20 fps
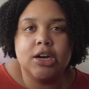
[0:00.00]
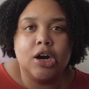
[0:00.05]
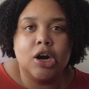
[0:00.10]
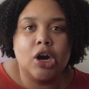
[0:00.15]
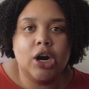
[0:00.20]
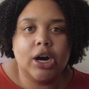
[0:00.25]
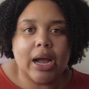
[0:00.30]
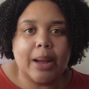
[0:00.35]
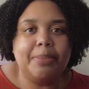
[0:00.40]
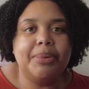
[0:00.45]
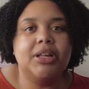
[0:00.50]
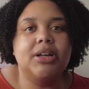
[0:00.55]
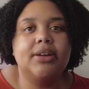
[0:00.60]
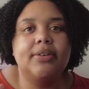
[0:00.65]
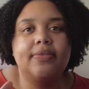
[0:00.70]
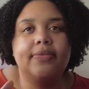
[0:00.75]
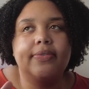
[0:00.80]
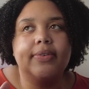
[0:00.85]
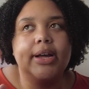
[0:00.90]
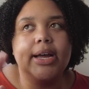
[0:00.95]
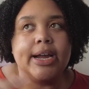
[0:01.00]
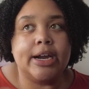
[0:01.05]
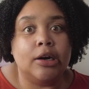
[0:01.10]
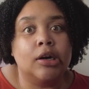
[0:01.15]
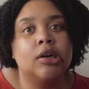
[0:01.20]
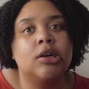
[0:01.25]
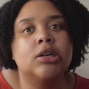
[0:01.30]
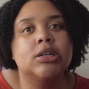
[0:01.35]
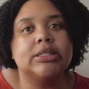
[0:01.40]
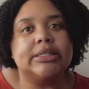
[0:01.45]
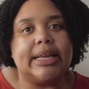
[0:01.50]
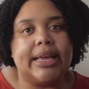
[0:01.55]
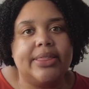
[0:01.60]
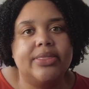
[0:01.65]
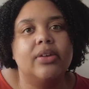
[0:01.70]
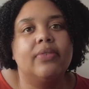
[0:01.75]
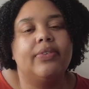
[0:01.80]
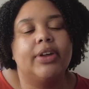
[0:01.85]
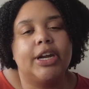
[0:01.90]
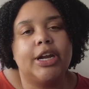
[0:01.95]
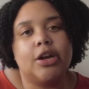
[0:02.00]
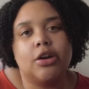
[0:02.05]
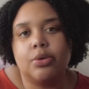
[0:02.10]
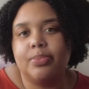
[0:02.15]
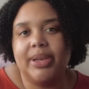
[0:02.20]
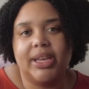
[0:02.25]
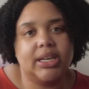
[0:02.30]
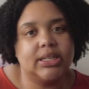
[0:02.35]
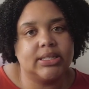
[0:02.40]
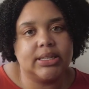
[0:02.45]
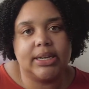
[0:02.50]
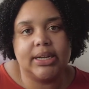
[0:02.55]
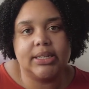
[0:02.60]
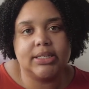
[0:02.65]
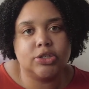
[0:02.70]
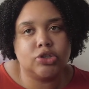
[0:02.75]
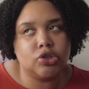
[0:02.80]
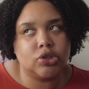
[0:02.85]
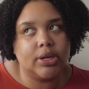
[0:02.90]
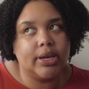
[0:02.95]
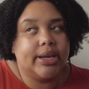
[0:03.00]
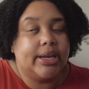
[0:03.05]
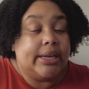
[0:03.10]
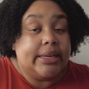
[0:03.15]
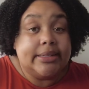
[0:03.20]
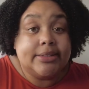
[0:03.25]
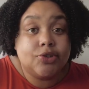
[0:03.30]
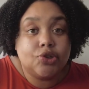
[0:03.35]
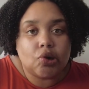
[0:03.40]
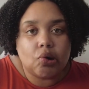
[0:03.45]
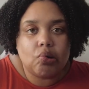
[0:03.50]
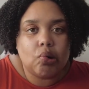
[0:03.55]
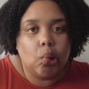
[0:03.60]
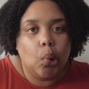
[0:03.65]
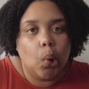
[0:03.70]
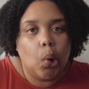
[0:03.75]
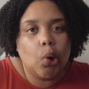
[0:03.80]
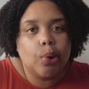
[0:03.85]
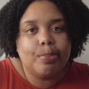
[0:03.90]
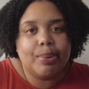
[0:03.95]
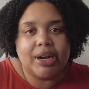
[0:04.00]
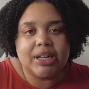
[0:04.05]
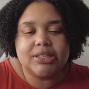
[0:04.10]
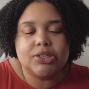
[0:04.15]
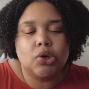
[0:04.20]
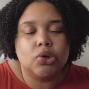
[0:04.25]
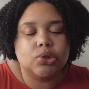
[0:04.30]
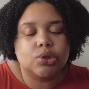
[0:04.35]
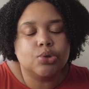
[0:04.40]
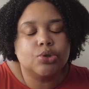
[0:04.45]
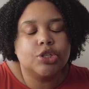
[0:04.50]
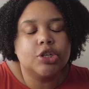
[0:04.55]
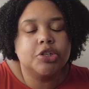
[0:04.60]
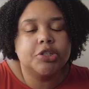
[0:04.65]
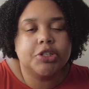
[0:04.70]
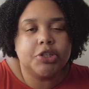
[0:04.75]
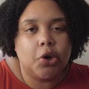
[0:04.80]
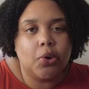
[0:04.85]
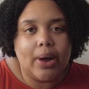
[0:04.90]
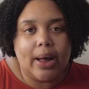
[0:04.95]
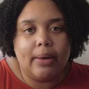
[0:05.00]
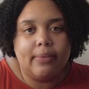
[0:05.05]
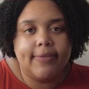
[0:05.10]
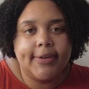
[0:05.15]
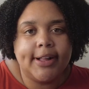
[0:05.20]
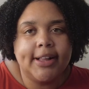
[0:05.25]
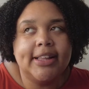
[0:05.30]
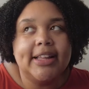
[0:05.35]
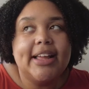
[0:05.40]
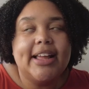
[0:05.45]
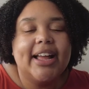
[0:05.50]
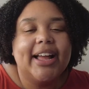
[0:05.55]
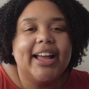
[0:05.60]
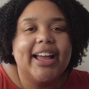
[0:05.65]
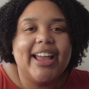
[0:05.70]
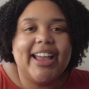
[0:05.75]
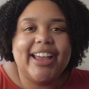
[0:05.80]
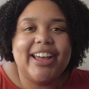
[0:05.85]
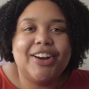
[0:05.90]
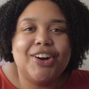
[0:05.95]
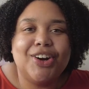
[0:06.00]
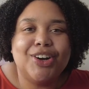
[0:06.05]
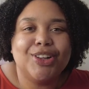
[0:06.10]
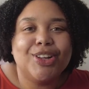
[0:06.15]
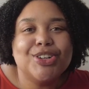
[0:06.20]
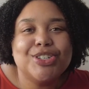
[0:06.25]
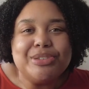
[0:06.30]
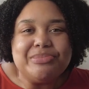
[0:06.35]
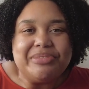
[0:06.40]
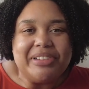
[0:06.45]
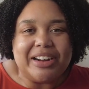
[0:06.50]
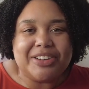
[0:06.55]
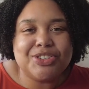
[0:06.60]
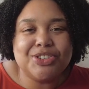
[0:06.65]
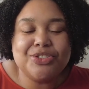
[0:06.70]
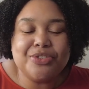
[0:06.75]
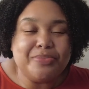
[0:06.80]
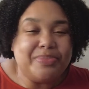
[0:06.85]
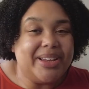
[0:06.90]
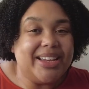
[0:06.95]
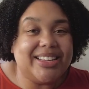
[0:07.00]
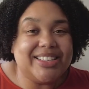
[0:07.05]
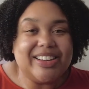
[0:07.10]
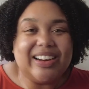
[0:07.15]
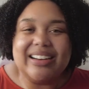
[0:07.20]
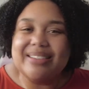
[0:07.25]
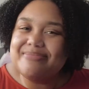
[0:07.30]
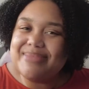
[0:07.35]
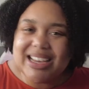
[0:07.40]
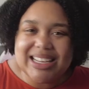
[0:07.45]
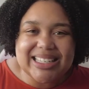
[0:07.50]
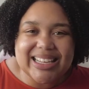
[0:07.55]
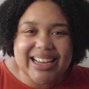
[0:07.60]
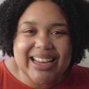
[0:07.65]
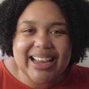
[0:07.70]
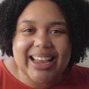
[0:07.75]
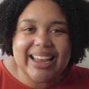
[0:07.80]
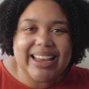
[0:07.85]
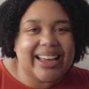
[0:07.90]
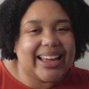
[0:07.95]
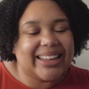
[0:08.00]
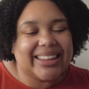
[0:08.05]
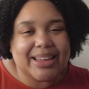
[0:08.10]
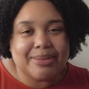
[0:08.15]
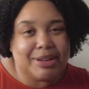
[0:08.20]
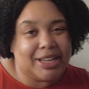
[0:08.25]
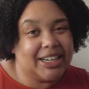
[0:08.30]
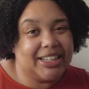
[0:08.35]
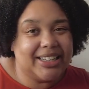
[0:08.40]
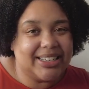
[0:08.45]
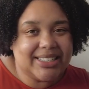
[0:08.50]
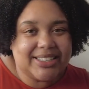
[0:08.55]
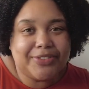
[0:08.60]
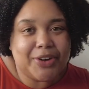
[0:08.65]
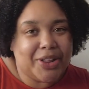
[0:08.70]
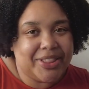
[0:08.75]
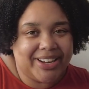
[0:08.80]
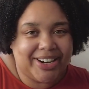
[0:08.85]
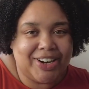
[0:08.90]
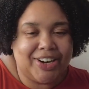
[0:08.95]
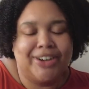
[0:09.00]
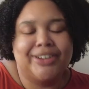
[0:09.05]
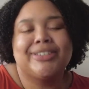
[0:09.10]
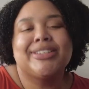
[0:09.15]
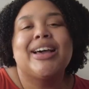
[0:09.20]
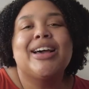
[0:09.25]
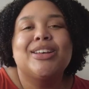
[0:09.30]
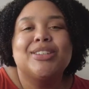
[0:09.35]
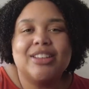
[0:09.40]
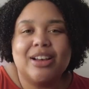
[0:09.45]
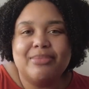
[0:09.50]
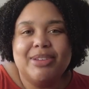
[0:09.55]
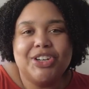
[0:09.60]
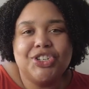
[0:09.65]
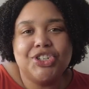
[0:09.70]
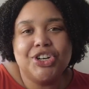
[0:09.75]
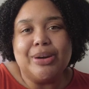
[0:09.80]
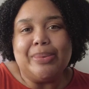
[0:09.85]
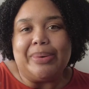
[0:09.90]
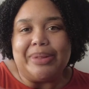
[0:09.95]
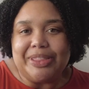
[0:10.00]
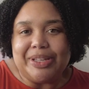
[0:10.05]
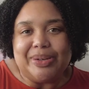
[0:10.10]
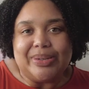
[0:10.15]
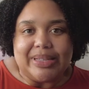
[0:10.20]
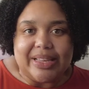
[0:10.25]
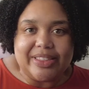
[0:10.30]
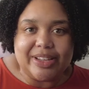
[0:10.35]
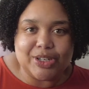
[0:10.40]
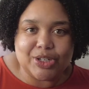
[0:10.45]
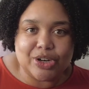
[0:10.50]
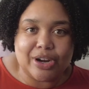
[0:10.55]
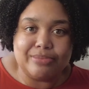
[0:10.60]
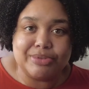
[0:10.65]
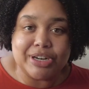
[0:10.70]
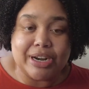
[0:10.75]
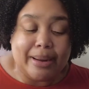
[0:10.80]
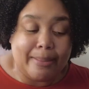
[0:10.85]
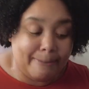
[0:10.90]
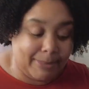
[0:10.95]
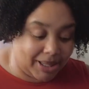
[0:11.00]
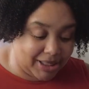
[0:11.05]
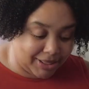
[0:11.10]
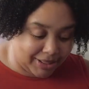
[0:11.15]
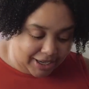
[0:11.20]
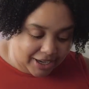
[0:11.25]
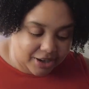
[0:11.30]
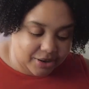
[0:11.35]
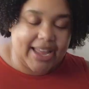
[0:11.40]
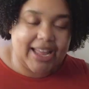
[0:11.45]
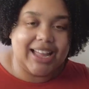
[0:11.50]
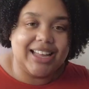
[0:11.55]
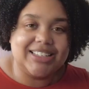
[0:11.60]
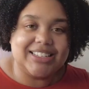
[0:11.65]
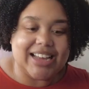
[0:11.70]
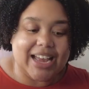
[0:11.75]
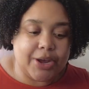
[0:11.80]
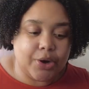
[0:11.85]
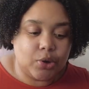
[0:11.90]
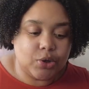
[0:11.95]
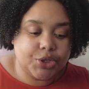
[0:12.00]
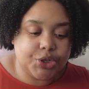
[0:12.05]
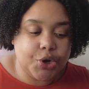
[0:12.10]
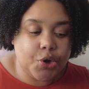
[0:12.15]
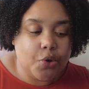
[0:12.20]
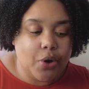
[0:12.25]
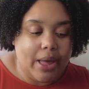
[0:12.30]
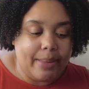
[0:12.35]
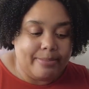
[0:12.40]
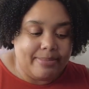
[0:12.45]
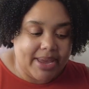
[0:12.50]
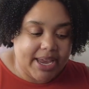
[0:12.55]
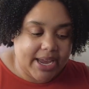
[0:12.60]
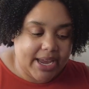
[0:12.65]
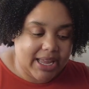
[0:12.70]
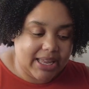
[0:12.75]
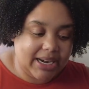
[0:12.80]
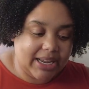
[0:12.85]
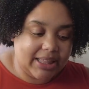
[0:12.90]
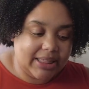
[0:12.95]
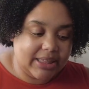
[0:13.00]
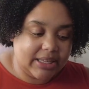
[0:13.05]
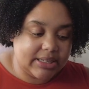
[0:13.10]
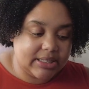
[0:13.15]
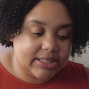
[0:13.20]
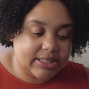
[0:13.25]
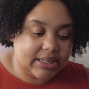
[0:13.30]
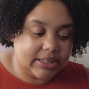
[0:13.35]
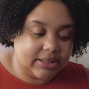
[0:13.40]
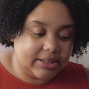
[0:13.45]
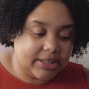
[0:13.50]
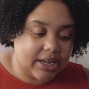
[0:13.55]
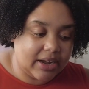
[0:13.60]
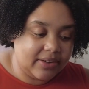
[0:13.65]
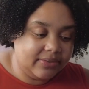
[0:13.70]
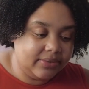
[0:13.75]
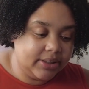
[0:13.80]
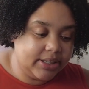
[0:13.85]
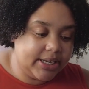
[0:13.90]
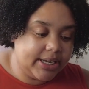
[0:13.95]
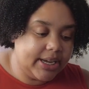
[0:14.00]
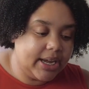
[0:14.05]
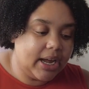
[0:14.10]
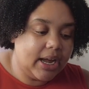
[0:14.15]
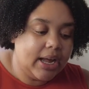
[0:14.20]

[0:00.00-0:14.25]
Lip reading: are a couple of errors in the video because it is so old, but it's also still so helpful. And our clerkship directors for peds are amazing, and they made a list of all the errors, so I'll make sure to put those in the description below. And I also made this lovely